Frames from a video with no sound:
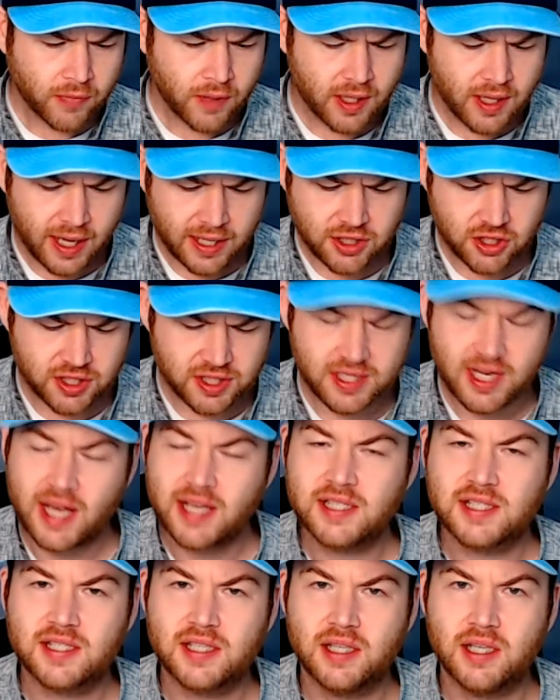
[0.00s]
I just
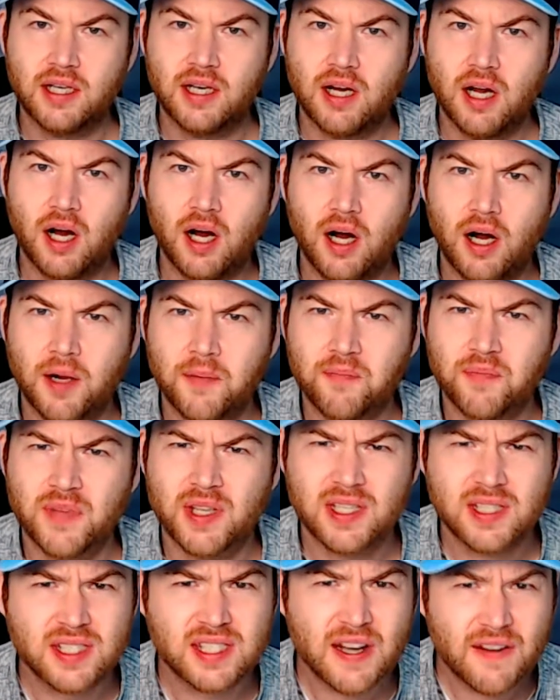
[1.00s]
tasted,
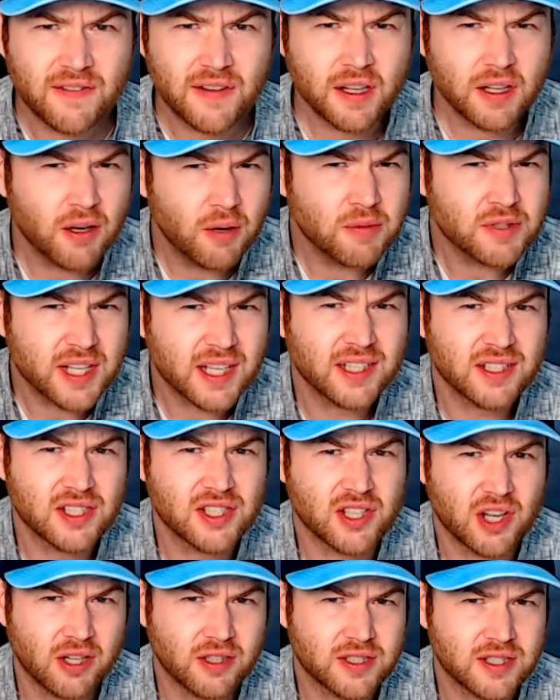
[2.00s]
it's definitely almost like a
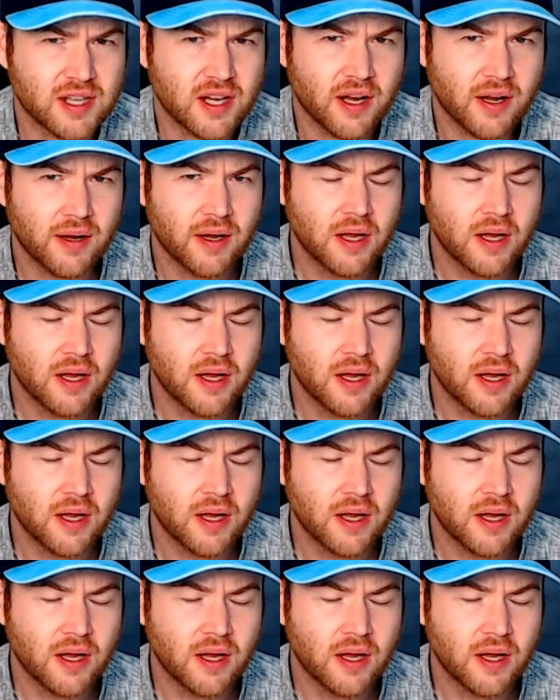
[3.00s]
salsa.